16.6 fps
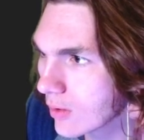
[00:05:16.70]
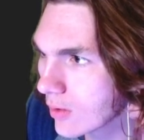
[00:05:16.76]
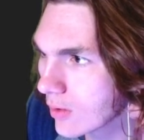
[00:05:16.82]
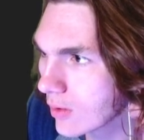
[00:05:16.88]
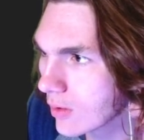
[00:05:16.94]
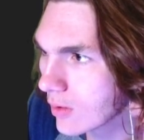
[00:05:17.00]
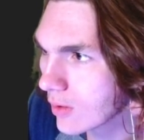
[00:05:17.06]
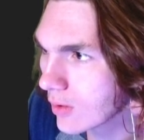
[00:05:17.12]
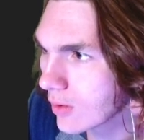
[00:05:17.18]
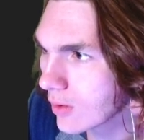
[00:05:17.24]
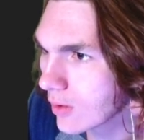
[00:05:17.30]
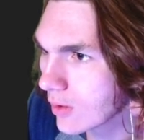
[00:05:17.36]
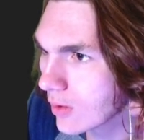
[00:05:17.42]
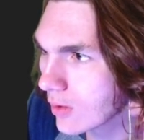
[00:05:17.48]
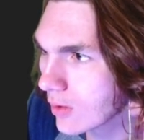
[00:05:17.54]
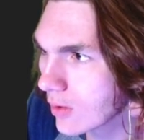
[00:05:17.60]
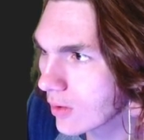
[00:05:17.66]

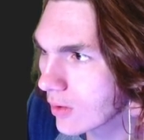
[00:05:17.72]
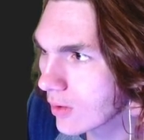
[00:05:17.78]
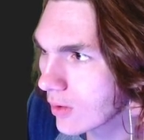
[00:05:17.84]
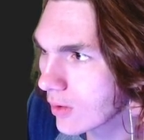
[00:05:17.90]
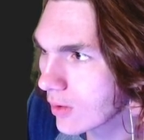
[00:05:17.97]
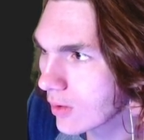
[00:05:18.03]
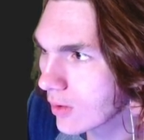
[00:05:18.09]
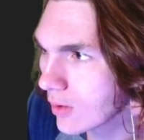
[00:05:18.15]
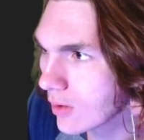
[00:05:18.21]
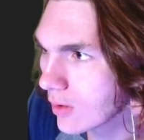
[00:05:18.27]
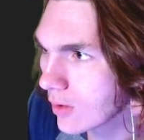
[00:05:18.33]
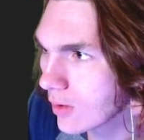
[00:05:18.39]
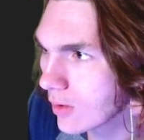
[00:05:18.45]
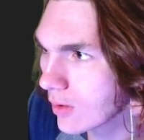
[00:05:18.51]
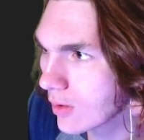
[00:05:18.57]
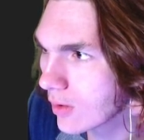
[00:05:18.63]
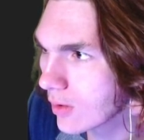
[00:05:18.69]

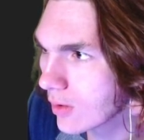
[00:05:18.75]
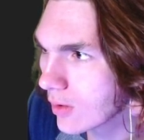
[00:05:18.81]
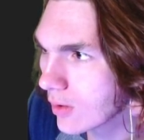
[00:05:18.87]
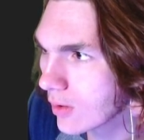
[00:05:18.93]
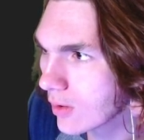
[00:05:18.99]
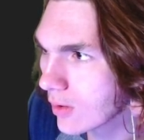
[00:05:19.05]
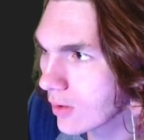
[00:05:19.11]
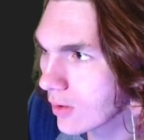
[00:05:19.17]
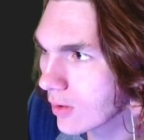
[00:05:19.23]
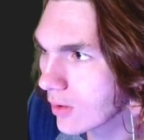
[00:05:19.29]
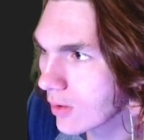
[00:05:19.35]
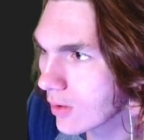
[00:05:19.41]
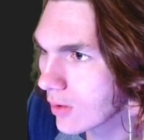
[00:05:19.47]
Nothing is said.